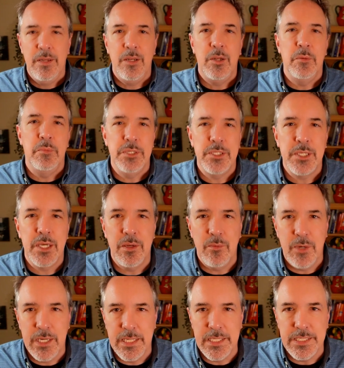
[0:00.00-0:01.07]
nobody's going to
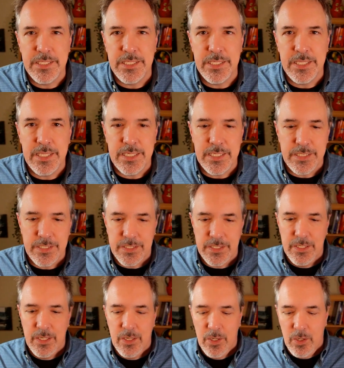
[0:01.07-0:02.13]
want to listen to
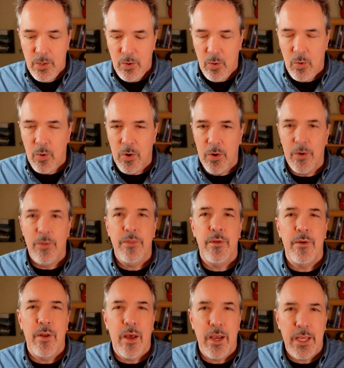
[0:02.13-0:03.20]
this, or
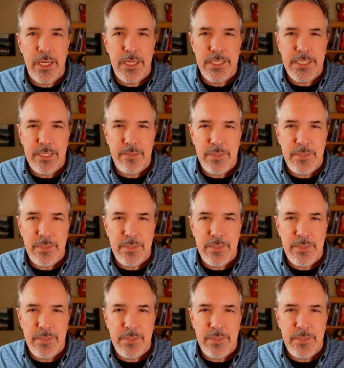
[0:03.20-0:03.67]
they're not going to take me